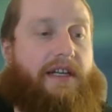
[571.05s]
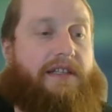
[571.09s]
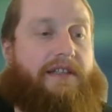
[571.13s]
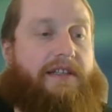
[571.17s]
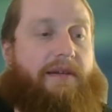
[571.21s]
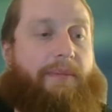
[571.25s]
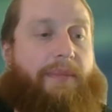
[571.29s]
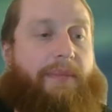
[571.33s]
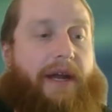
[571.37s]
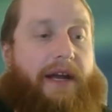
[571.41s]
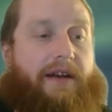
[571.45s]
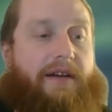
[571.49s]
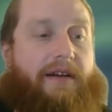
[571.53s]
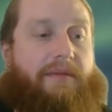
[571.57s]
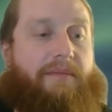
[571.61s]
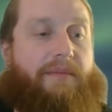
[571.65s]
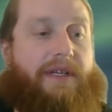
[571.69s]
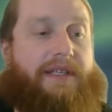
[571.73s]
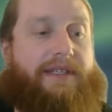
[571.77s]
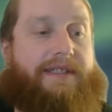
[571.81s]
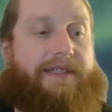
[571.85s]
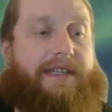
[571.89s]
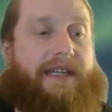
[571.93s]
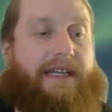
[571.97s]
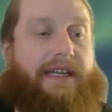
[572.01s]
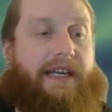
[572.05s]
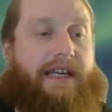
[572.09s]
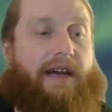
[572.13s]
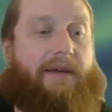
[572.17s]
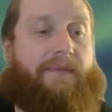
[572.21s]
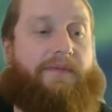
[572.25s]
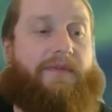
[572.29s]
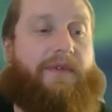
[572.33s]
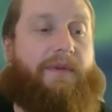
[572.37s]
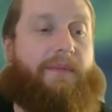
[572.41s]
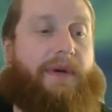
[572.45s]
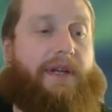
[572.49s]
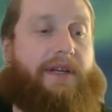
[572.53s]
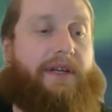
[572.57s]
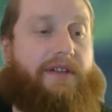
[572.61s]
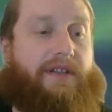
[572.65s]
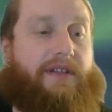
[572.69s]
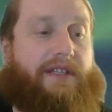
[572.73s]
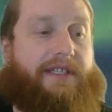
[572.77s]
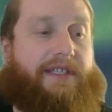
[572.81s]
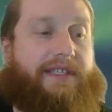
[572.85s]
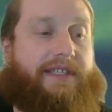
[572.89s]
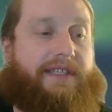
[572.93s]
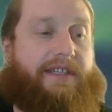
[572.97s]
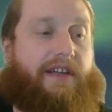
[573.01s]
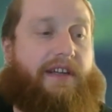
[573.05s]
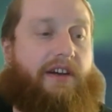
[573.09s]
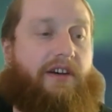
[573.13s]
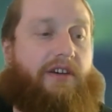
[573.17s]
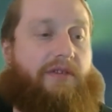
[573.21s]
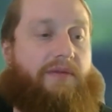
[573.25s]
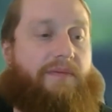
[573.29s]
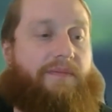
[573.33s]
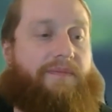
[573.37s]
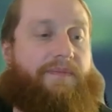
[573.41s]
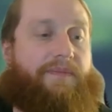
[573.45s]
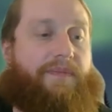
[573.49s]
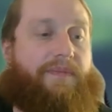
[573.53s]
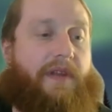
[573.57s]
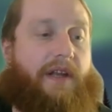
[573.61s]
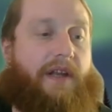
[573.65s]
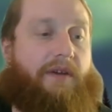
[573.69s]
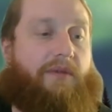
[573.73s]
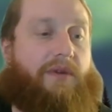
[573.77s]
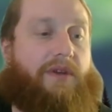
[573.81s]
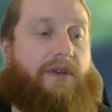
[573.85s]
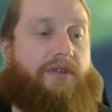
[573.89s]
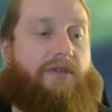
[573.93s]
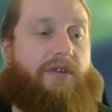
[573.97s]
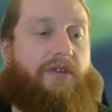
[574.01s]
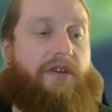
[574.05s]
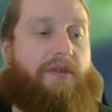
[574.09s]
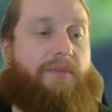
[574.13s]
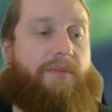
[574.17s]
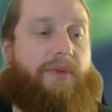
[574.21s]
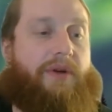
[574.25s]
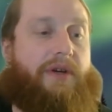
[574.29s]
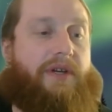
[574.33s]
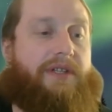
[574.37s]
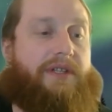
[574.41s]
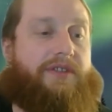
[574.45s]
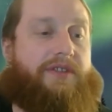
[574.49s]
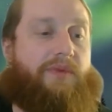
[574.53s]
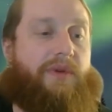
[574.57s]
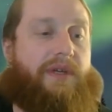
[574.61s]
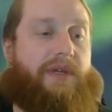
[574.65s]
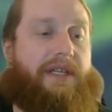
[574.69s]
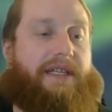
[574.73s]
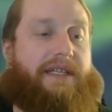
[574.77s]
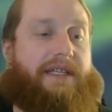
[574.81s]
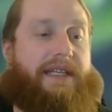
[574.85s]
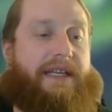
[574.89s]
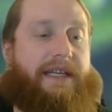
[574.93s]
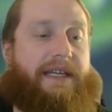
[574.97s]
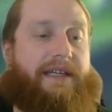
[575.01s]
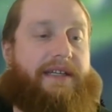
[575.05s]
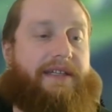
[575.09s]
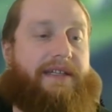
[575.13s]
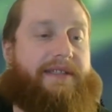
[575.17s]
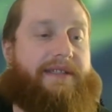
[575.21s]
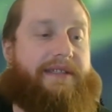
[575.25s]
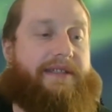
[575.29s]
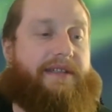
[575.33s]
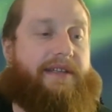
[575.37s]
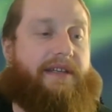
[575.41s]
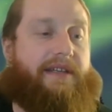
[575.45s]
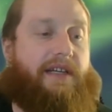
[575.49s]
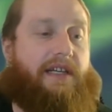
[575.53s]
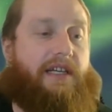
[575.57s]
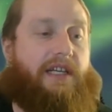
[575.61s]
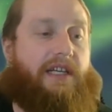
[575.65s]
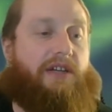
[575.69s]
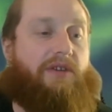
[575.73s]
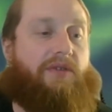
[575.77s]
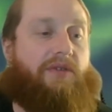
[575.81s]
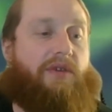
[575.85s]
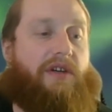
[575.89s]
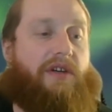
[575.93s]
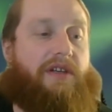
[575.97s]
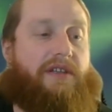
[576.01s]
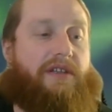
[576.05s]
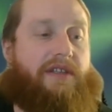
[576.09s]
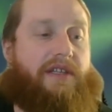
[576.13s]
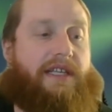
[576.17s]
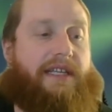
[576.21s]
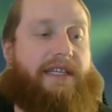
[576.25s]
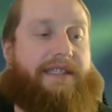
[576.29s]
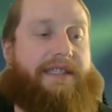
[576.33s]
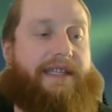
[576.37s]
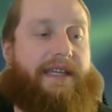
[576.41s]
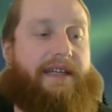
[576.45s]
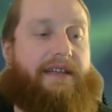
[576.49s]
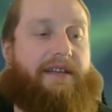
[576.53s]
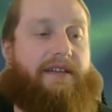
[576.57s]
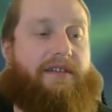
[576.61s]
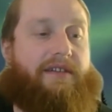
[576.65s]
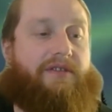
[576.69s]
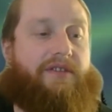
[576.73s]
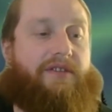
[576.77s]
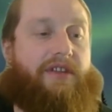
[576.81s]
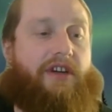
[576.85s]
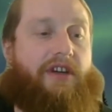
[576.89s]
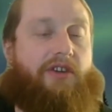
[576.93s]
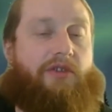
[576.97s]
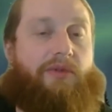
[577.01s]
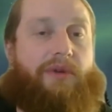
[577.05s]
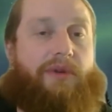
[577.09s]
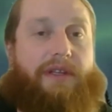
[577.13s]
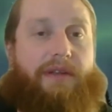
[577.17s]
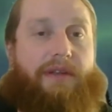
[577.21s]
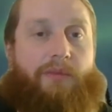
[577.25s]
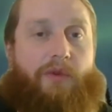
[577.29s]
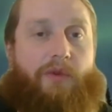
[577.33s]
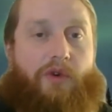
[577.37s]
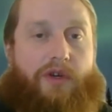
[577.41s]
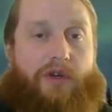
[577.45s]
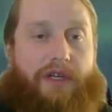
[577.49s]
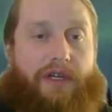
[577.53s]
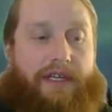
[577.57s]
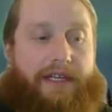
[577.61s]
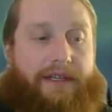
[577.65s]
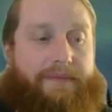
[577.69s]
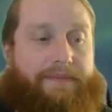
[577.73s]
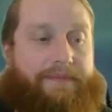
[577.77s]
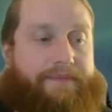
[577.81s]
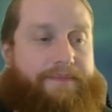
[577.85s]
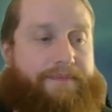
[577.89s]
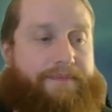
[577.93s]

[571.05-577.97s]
The Baron must dig up from under the snow. I wonder where he puts what he digs. Well, I guess I'll know in the morning.